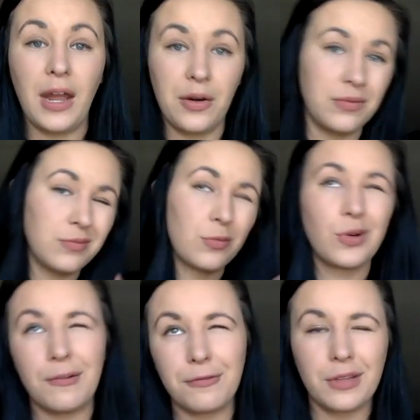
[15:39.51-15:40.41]
and
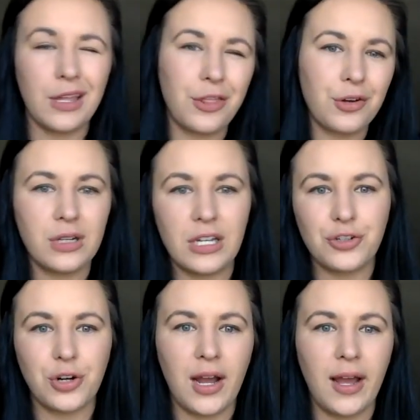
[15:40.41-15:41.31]
roughly 30
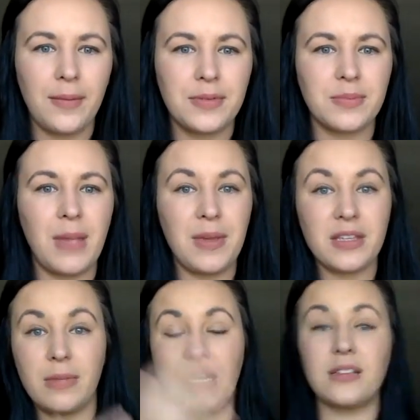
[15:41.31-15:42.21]
tribes, maybe
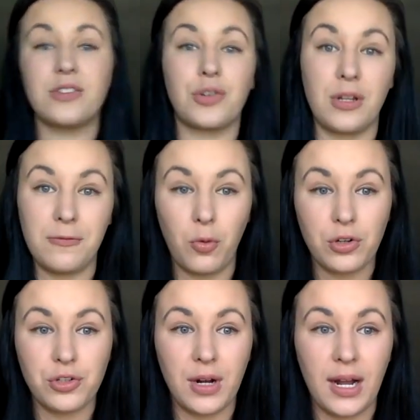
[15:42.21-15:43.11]
as many as
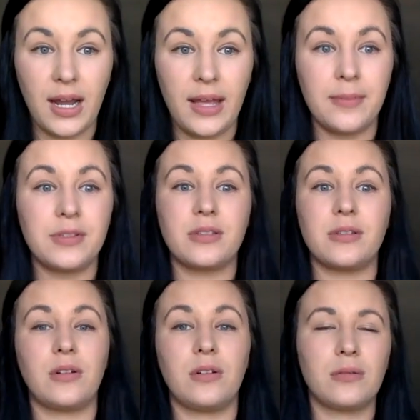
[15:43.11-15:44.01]
34 tribes,
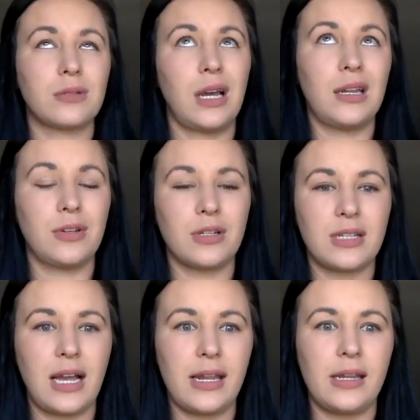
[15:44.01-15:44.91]
still kind of
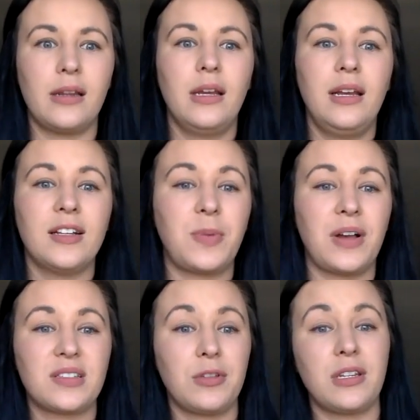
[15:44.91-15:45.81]
undecided. It's
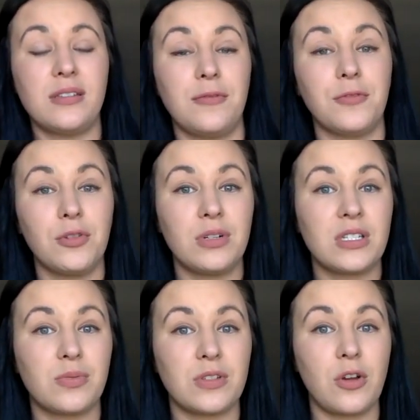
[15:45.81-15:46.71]
possible that his
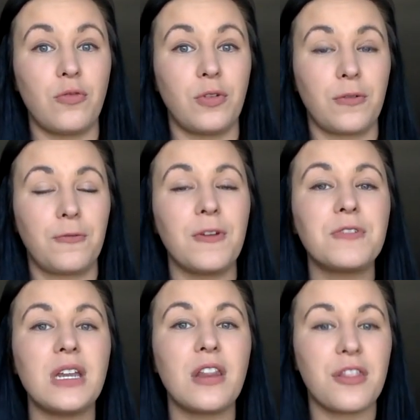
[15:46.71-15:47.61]
influence was over
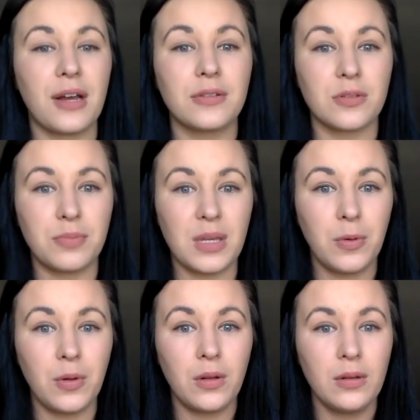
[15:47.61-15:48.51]
15,000
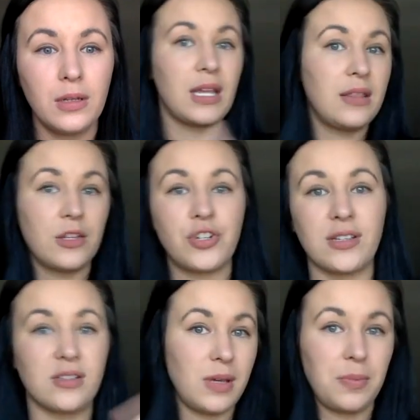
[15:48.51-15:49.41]
people in the
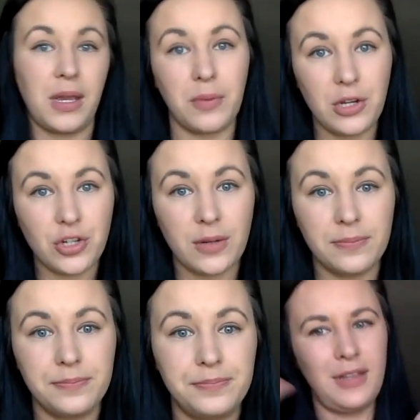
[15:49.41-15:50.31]
Chesapeake Bay
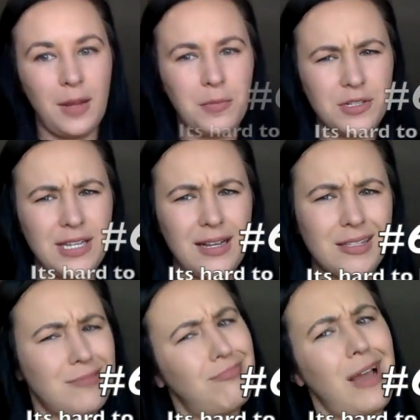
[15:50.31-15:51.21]
region. Number
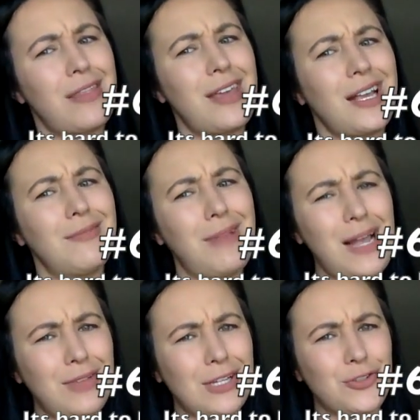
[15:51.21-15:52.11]
6, I think.
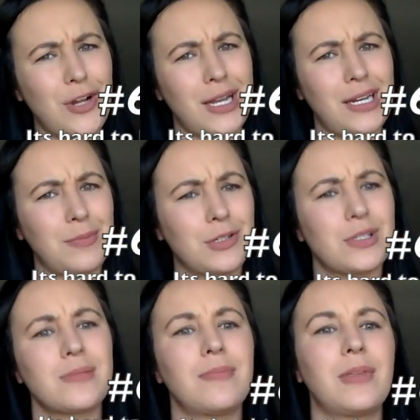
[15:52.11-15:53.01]
I've lost track of numbers.